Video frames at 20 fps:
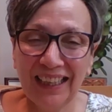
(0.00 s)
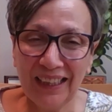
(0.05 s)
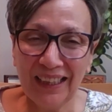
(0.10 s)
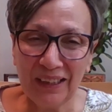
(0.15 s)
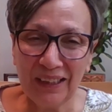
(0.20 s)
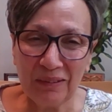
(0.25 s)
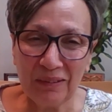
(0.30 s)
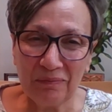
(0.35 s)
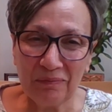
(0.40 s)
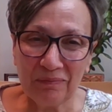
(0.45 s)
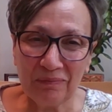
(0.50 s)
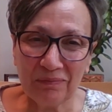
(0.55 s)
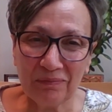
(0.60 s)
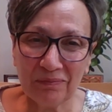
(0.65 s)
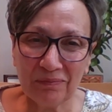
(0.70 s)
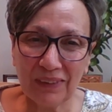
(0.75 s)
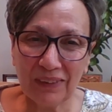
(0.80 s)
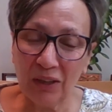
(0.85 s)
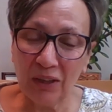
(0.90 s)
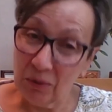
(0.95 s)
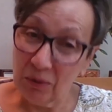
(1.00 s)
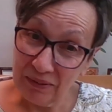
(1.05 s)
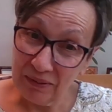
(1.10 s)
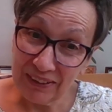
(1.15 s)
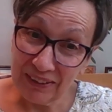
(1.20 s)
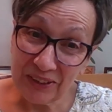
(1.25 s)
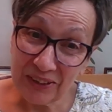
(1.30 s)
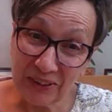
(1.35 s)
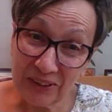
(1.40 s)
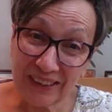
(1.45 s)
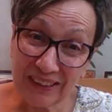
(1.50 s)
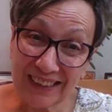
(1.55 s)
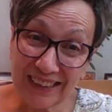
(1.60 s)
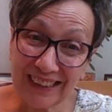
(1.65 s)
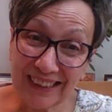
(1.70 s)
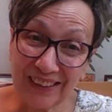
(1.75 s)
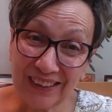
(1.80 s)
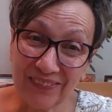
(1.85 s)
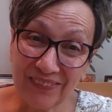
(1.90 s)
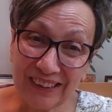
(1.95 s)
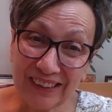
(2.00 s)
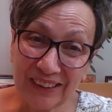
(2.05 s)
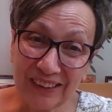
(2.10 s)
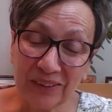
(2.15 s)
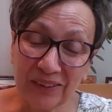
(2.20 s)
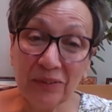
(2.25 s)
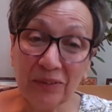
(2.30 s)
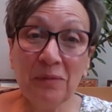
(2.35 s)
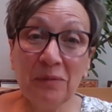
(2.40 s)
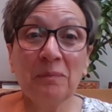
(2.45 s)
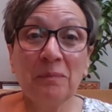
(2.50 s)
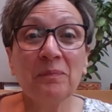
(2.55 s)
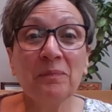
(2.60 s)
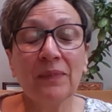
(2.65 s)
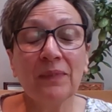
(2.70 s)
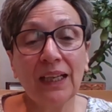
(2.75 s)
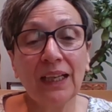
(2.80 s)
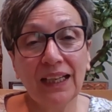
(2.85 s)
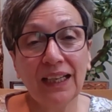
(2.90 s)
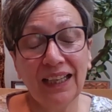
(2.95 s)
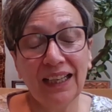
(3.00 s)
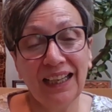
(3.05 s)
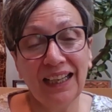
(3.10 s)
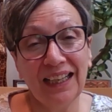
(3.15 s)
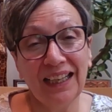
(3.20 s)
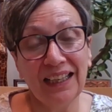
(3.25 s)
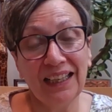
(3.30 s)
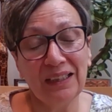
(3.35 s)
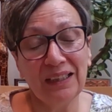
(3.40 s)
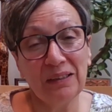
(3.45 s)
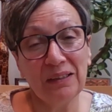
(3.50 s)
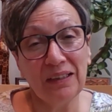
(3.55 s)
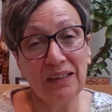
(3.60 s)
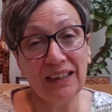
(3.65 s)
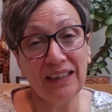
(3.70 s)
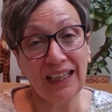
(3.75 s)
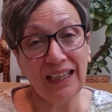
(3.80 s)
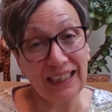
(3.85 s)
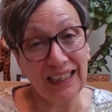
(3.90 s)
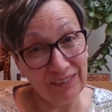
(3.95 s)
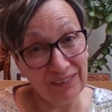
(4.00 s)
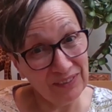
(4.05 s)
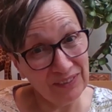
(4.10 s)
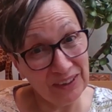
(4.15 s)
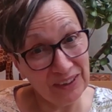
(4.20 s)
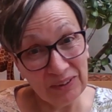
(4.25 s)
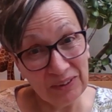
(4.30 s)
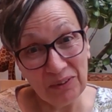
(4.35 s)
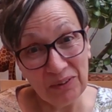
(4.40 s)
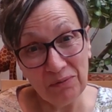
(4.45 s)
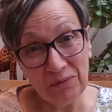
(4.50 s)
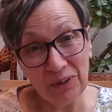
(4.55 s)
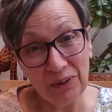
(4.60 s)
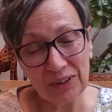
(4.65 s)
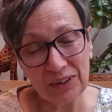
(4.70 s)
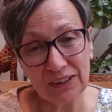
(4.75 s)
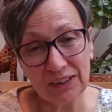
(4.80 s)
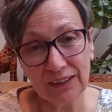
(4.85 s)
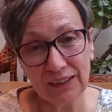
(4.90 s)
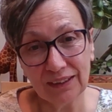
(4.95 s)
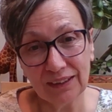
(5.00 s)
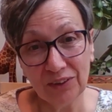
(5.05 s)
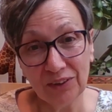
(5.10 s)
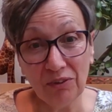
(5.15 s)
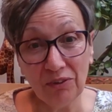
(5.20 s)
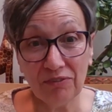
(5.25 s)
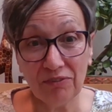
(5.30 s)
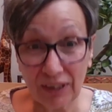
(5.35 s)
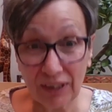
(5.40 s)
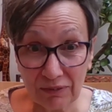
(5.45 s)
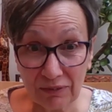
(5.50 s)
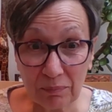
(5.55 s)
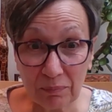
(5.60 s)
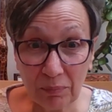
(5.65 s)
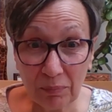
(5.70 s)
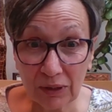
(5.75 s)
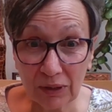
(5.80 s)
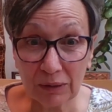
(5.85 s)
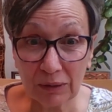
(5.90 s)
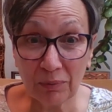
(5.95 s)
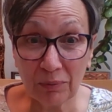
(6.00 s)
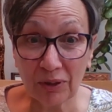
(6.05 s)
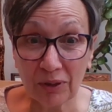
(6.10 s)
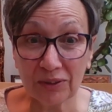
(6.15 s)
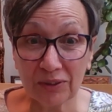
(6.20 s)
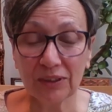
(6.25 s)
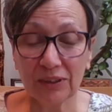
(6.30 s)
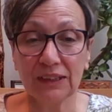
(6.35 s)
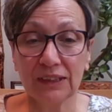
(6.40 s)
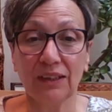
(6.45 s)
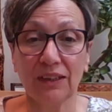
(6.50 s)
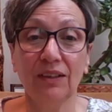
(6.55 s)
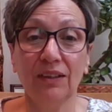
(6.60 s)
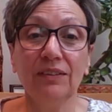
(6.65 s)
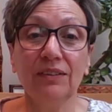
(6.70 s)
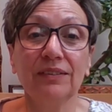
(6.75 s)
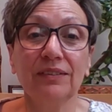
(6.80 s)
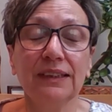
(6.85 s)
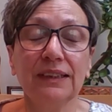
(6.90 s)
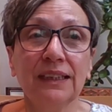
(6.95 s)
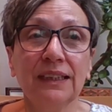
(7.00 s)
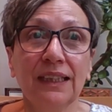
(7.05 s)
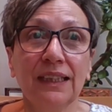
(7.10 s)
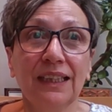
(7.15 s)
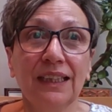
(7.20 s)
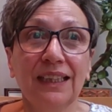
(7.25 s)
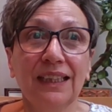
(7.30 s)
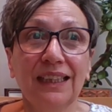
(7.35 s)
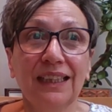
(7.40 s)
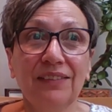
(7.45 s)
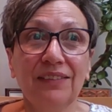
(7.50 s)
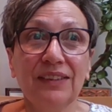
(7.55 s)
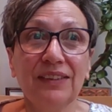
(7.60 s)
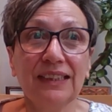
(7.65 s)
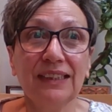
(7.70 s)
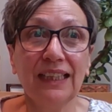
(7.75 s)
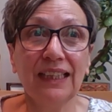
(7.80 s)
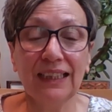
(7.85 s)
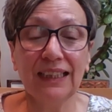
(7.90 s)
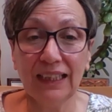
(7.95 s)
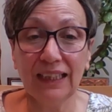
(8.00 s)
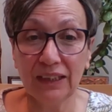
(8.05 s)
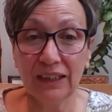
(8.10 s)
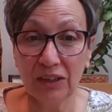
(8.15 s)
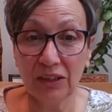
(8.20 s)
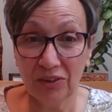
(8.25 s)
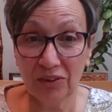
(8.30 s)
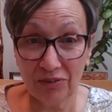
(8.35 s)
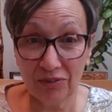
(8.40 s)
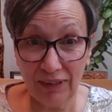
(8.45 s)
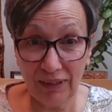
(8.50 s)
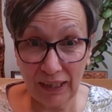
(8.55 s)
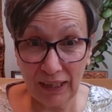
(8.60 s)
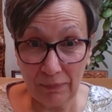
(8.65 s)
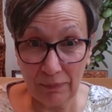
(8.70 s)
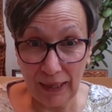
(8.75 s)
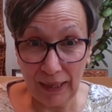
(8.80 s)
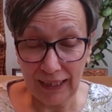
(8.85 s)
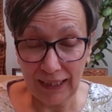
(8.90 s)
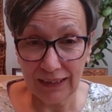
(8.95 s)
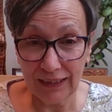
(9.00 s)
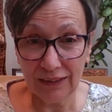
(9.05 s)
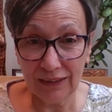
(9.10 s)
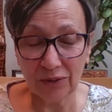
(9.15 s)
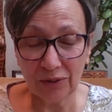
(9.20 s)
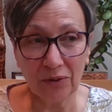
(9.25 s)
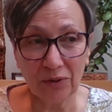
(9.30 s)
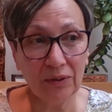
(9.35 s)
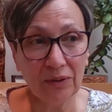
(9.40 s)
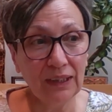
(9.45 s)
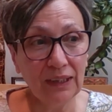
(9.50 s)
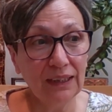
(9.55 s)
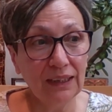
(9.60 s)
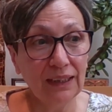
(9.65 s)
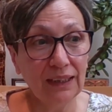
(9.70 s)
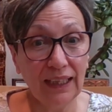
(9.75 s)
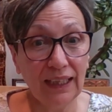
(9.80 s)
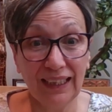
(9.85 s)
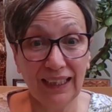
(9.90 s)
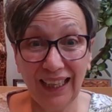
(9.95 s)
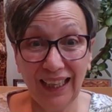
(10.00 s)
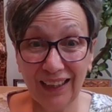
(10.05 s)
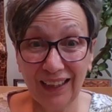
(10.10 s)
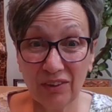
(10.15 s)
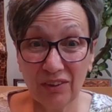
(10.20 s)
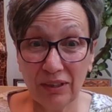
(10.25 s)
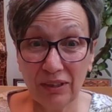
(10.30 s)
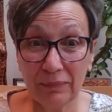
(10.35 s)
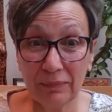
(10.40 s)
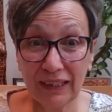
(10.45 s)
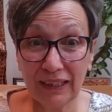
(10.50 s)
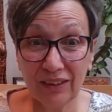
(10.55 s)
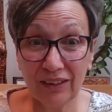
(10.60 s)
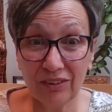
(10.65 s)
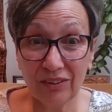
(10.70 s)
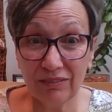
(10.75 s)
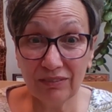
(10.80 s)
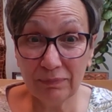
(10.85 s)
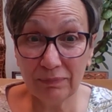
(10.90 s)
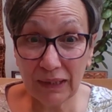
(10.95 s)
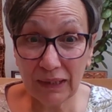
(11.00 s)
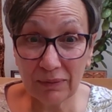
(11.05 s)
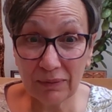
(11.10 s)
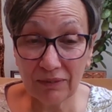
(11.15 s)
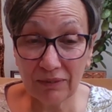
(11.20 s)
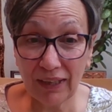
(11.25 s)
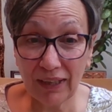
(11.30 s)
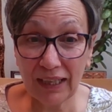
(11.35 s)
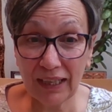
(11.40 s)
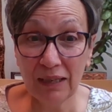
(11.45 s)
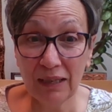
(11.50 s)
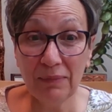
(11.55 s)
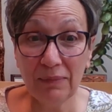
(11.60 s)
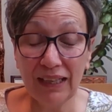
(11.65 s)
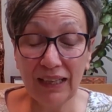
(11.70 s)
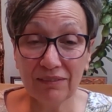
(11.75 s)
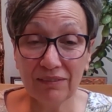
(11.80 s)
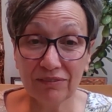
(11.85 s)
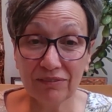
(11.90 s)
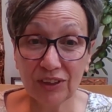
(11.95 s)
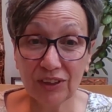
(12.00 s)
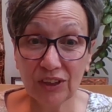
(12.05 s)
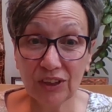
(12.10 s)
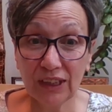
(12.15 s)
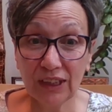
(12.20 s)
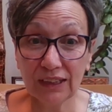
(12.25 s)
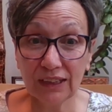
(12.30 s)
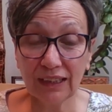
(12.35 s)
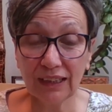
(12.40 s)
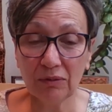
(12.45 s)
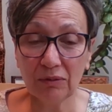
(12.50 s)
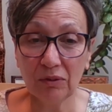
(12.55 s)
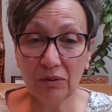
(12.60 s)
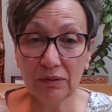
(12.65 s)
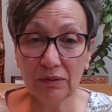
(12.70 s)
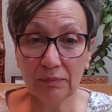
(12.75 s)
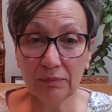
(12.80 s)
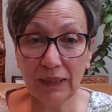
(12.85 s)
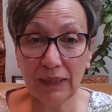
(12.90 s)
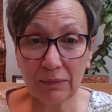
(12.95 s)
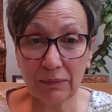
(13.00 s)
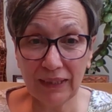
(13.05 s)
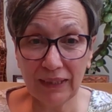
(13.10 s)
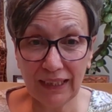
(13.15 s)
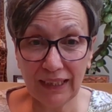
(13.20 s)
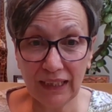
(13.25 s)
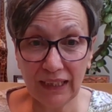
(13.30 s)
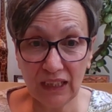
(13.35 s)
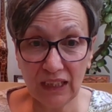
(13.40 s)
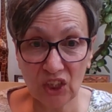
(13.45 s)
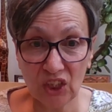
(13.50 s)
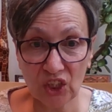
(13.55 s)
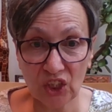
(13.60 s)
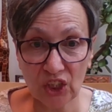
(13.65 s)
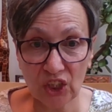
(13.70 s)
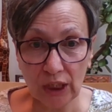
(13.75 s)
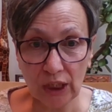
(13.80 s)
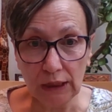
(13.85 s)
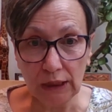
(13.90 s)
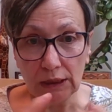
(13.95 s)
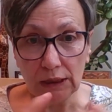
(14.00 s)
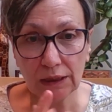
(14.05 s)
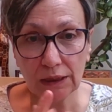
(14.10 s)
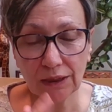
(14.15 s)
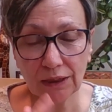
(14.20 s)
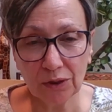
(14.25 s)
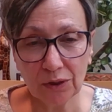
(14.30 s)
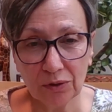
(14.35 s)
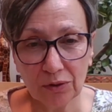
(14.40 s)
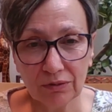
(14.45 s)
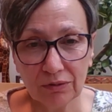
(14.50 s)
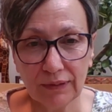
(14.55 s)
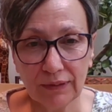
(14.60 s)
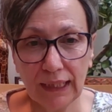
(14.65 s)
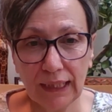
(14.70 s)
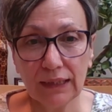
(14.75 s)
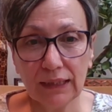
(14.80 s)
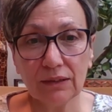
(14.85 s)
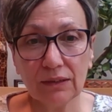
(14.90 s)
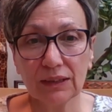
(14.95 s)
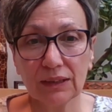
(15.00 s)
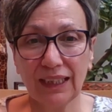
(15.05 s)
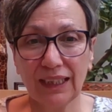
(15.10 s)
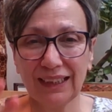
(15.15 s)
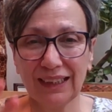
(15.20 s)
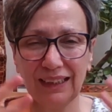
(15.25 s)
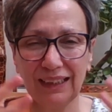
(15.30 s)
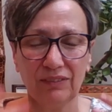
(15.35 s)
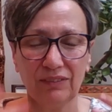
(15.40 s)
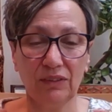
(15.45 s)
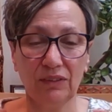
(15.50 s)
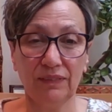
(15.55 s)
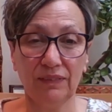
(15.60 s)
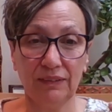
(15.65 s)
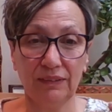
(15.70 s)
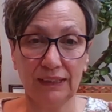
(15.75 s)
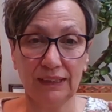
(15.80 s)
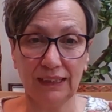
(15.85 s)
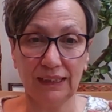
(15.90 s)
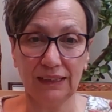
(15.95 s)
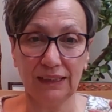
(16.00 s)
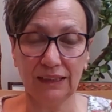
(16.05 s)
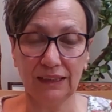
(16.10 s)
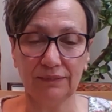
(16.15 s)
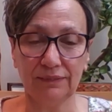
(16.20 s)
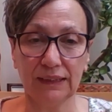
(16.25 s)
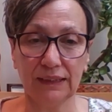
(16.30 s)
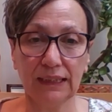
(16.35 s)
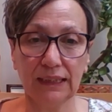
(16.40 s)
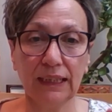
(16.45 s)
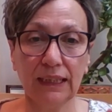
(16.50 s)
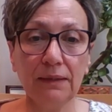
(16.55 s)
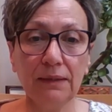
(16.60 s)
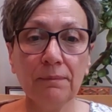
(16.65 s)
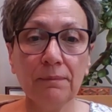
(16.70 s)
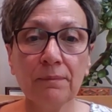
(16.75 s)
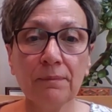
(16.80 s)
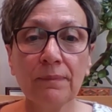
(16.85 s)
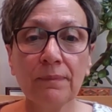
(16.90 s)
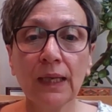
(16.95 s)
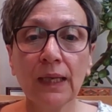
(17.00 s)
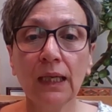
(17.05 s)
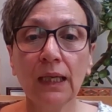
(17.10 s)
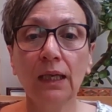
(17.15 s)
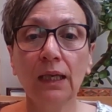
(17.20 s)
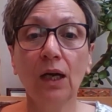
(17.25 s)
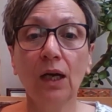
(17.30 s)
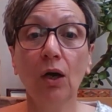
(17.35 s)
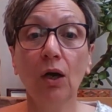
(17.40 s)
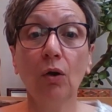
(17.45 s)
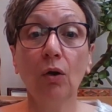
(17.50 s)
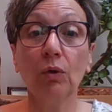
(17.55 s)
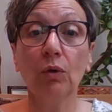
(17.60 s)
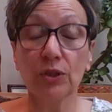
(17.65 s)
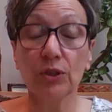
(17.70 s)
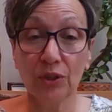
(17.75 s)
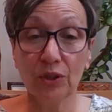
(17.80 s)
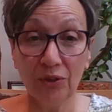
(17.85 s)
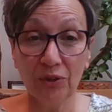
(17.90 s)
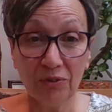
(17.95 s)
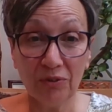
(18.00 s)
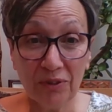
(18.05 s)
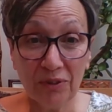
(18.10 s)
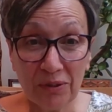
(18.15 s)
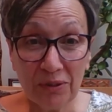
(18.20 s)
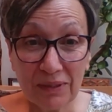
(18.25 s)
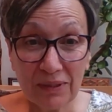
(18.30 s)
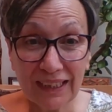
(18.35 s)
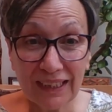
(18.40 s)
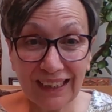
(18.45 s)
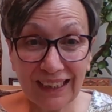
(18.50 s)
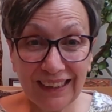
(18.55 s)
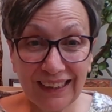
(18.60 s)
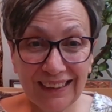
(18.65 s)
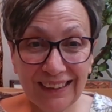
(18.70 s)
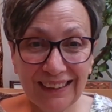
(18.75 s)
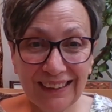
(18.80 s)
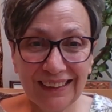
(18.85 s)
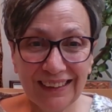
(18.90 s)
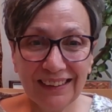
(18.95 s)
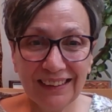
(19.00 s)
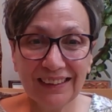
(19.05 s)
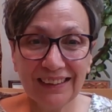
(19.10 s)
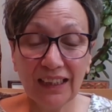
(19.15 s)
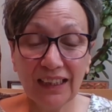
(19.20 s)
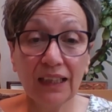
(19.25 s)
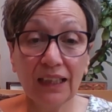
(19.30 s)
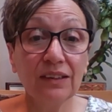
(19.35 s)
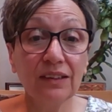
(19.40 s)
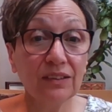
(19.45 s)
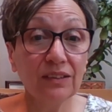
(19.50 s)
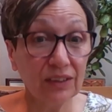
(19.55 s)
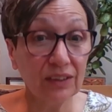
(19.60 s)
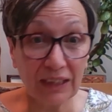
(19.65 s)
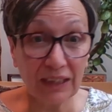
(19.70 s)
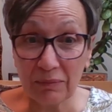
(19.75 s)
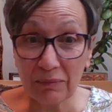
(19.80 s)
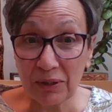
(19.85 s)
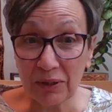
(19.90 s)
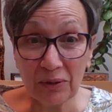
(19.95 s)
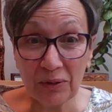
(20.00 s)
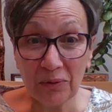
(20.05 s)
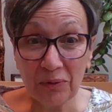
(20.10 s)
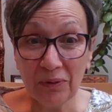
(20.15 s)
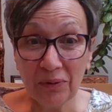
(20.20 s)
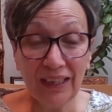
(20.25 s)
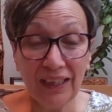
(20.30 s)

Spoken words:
I hope you've enjoyed this little video. I'd like to know what your favourite body products are, and if there's any that you could recommend, or any hand cream that you could maybe recommend for itchings that won't make me itch and go red, because like I said, I've got very sensitive skin. What's your routine? Just let me know.